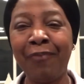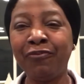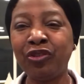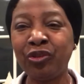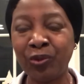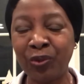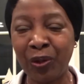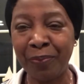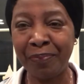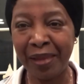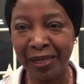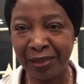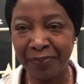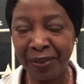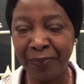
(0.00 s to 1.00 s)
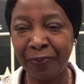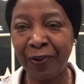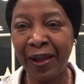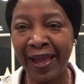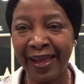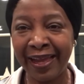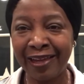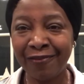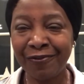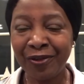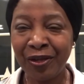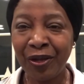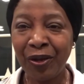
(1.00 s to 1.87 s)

I'm sure many people have.